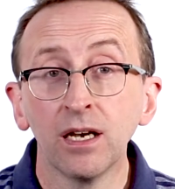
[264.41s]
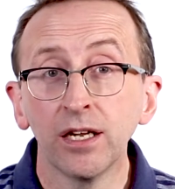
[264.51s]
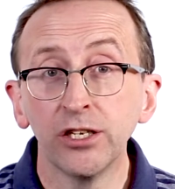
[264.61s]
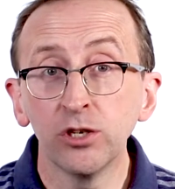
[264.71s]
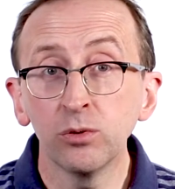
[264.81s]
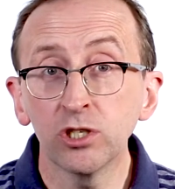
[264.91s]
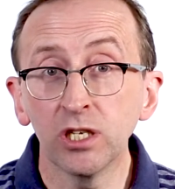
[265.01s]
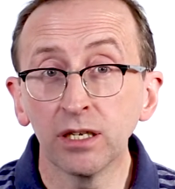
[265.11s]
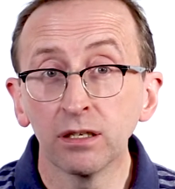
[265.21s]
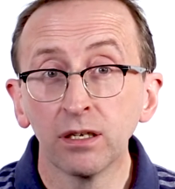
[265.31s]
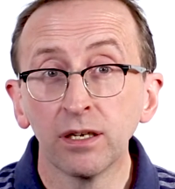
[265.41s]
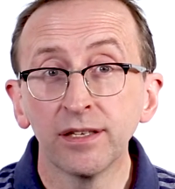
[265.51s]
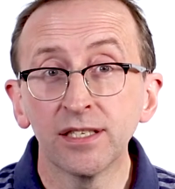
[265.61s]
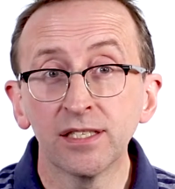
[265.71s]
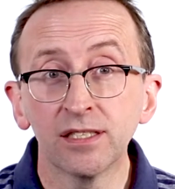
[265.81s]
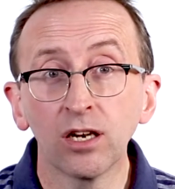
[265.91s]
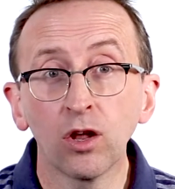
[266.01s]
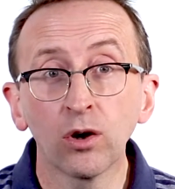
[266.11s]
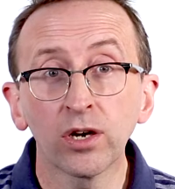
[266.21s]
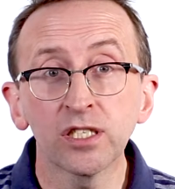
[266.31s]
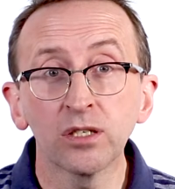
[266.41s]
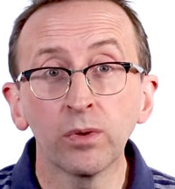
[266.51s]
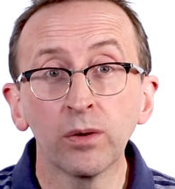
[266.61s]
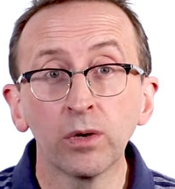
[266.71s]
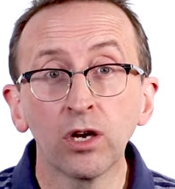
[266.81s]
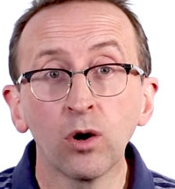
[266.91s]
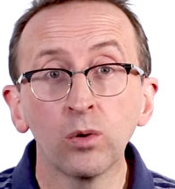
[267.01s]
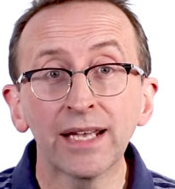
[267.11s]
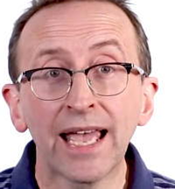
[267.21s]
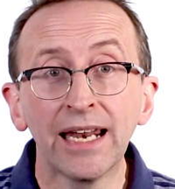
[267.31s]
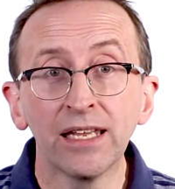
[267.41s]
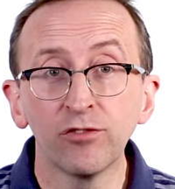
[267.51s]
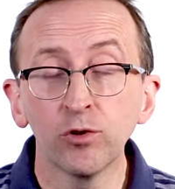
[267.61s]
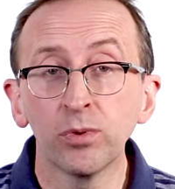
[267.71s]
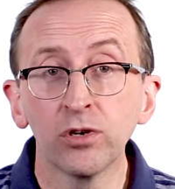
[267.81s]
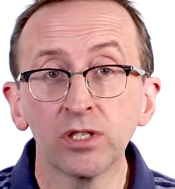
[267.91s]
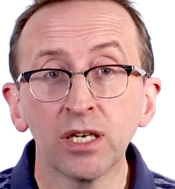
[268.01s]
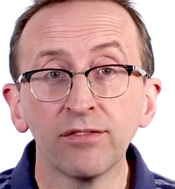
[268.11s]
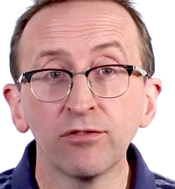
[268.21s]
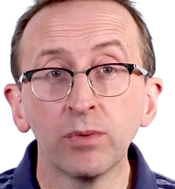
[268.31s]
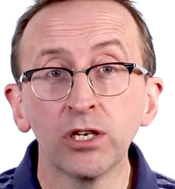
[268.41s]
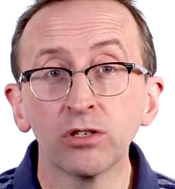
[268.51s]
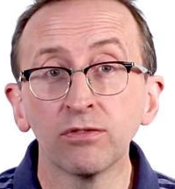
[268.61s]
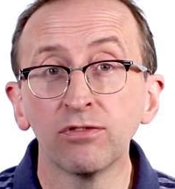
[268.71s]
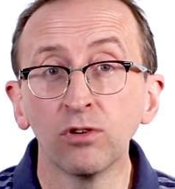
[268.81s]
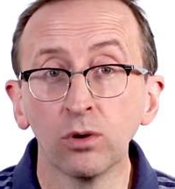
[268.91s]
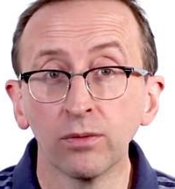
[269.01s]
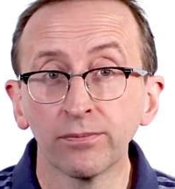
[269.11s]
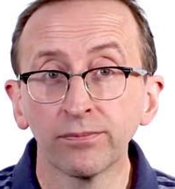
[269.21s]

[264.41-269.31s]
and usually this is the longest that we will hold any of your personal information for.